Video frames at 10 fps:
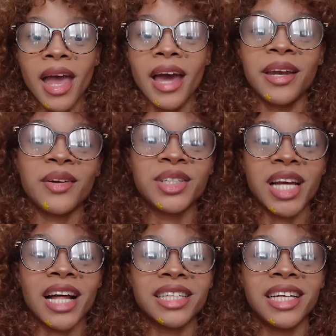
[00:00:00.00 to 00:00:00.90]
Editor
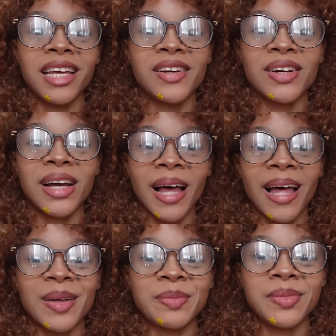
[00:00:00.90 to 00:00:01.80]
Challan here.
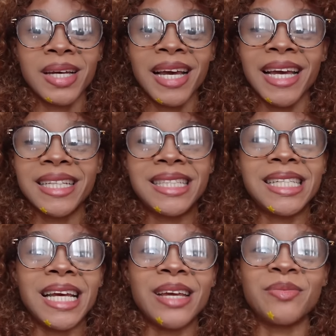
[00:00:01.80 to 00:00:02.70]
Um, it's the
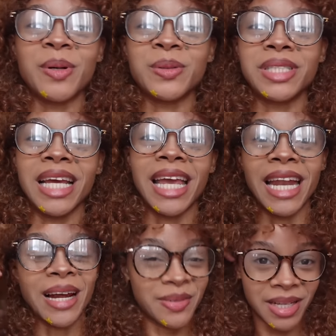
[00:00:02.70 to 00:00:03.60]
day of posting
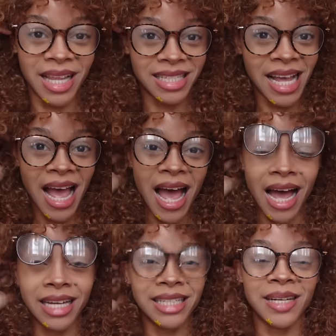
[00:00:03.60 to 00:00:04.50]
and I realized
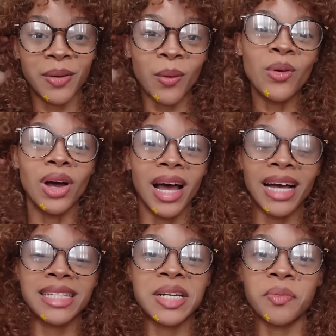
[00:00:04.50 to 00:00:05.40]
I didn't, oh,
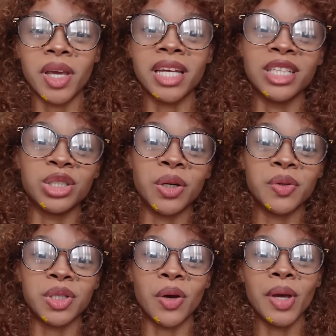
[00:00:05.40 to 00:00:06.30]
I didn't make an intro,
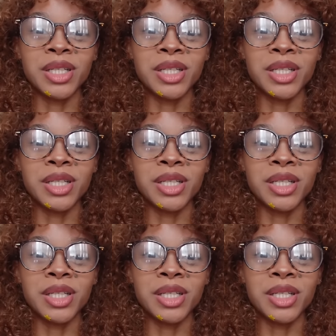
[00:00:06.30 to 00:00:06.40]
so